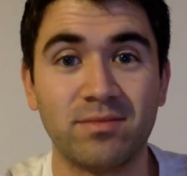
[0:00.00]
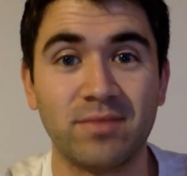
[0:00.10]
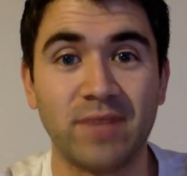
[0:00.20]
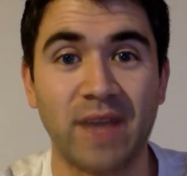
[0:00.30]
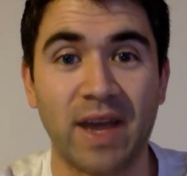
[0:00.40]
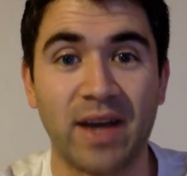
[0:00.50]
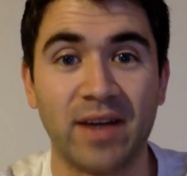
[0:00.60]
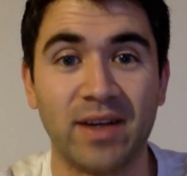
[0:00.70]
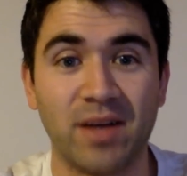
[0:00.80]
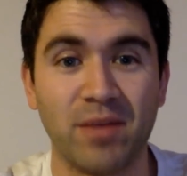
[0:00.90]
yeah,
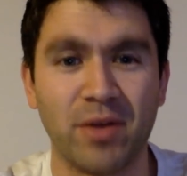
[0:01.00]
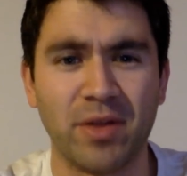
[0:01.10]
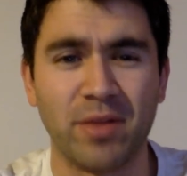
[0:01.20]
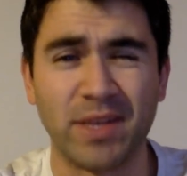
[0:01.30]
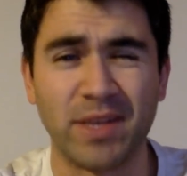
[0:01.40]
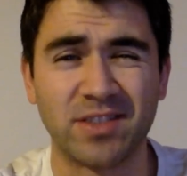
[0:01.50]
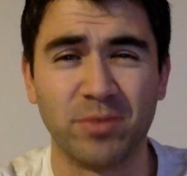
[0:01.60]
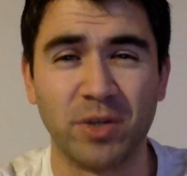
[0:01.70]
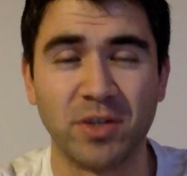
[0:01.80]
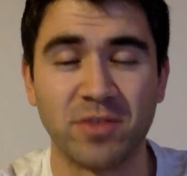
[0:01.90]
I'm not in the best of
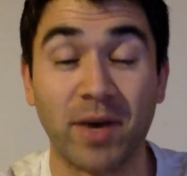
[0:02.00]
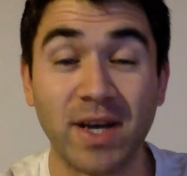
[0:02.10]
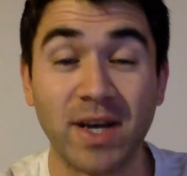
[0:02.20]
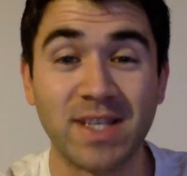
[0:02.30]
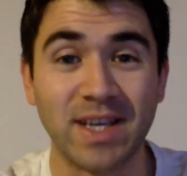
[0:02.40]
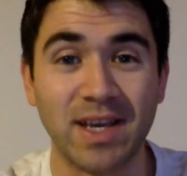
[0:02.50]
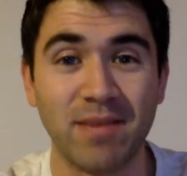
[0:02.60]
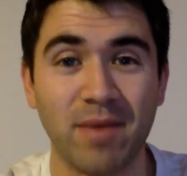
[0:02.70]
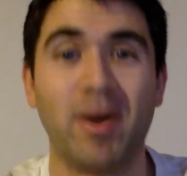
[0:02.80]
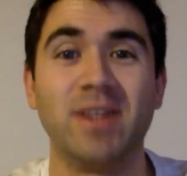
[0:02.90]
moods with my team.
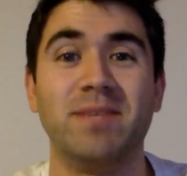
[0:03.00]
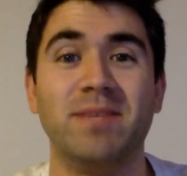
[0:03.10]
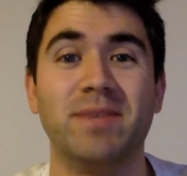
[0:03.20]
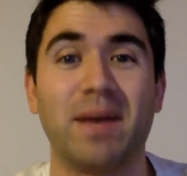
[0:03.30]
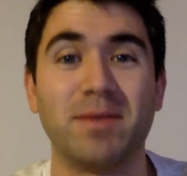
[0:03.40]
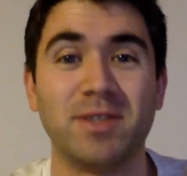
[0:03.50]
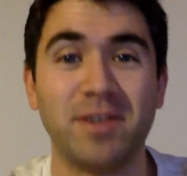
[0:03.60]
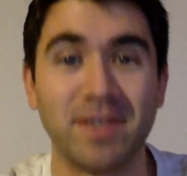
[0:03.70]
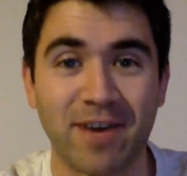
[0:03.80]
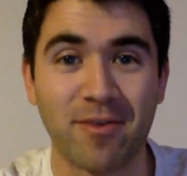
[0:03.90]
My team did absolutely
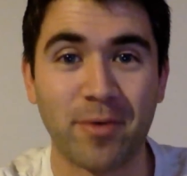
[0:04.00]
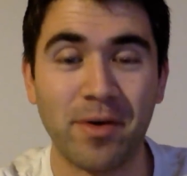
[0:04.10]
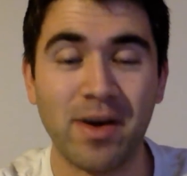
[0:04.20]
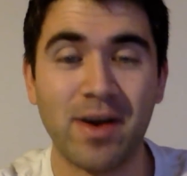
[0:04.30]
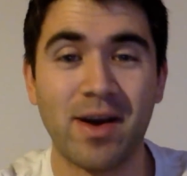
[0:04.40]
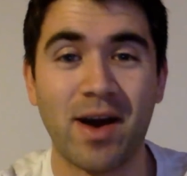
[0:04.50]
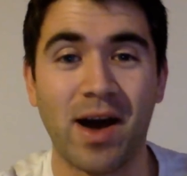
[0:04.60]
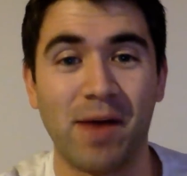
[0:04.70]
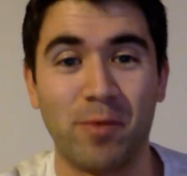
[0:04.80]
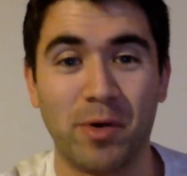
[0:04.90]
terrible.
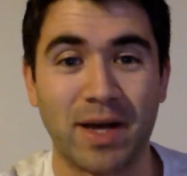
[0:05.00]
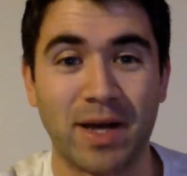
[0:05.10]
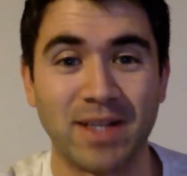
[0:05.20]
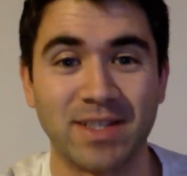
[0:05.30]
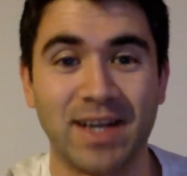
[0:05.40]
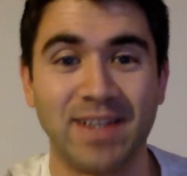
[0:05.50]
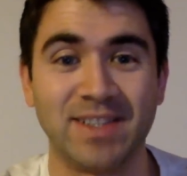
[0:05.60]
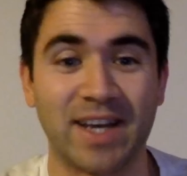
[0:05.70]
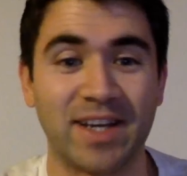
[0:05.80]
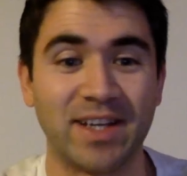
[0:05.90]
We'll get to that in a
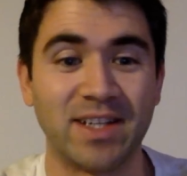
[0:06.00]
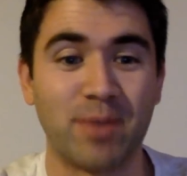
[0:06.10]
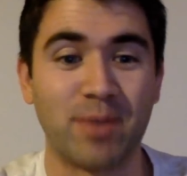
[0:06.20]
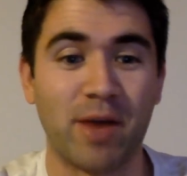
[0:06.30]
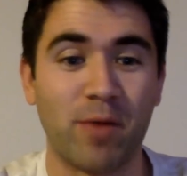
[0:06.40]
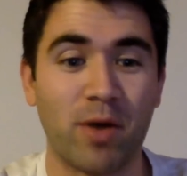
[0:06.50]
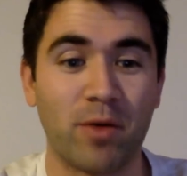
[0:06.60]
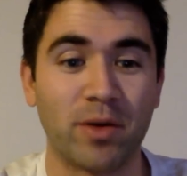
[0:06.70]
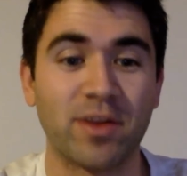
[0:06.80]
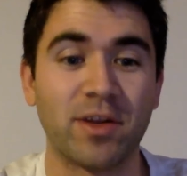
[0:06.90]
second. But what I
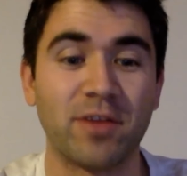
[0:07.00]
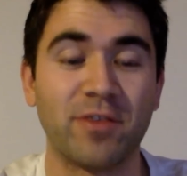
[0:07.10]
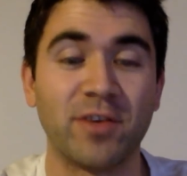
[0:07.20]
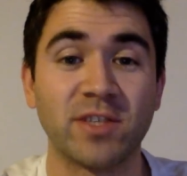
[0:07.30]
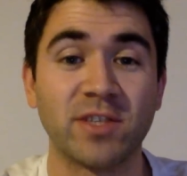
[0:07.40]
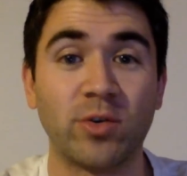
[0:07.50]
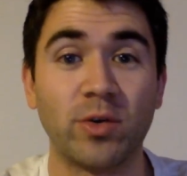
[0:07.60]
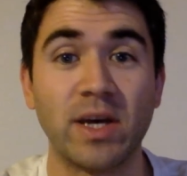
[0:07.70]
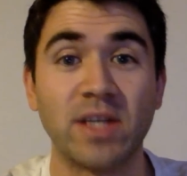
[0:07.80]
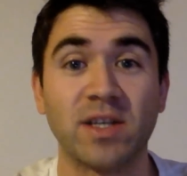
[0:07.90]
wanted to do, first of all, is